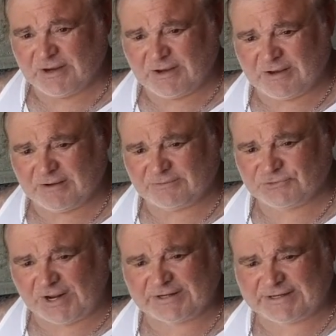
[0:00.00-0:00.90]

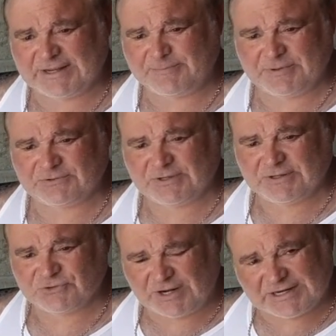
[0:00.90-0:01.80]
try to keep it
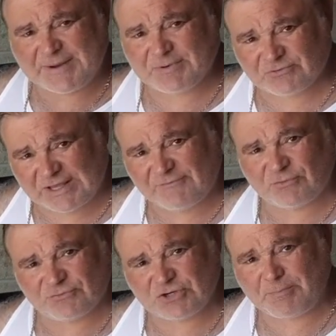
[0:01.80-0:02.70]
as
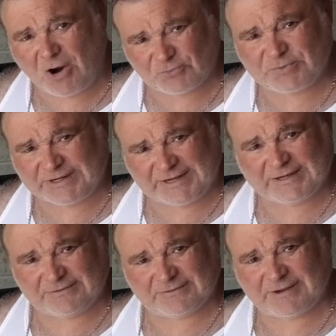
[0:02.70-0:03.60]
level as you possibly
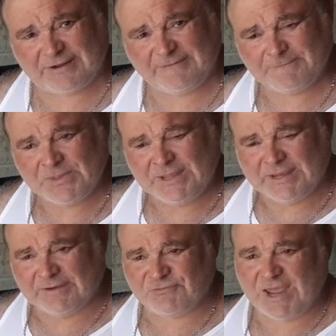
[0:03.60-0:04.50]
can. Okay,
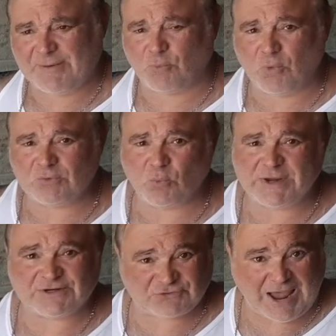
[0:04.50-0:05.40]
if you have one
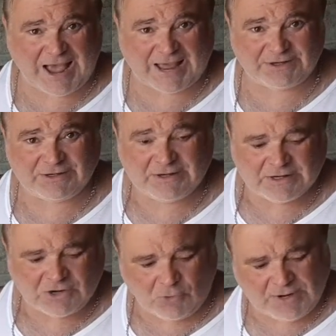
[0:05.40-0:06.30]
weak side,
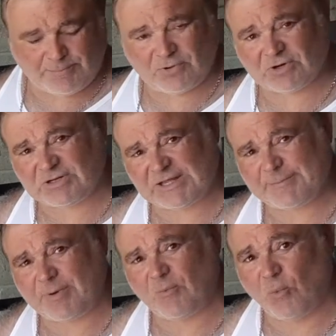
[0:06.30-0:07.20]
go ahead and put a
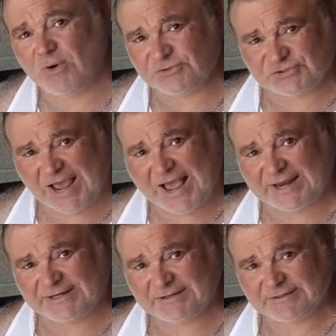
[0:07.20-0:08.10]
clamp on one
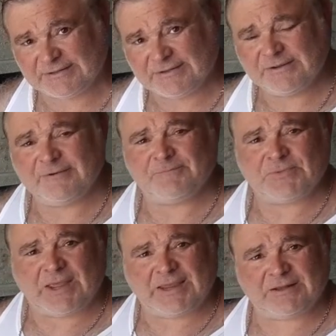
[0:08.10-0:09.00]
side
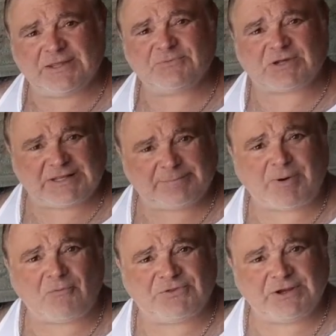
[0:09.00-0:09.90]
and leave the clamp
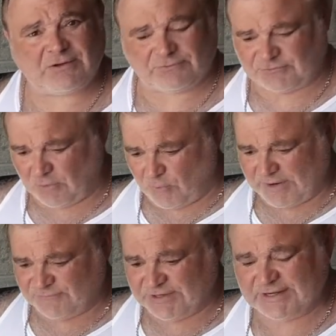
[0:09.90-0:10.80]
off the other. So that way,
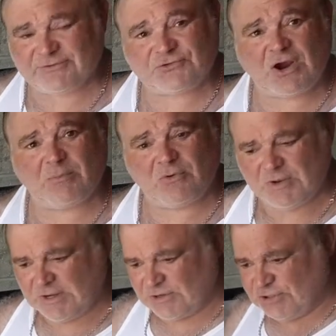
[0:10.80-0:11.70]
if you get in trouble,
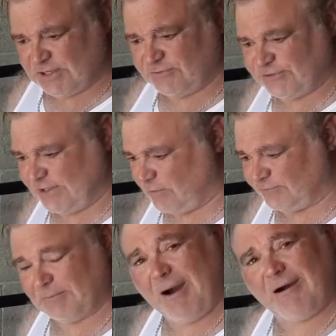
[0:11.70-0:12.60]
you can tilt
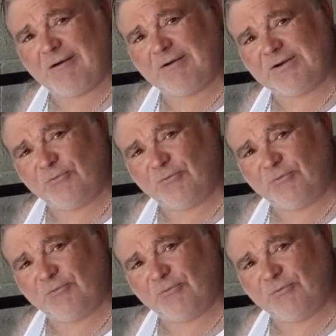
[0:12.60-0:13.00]
the bar and the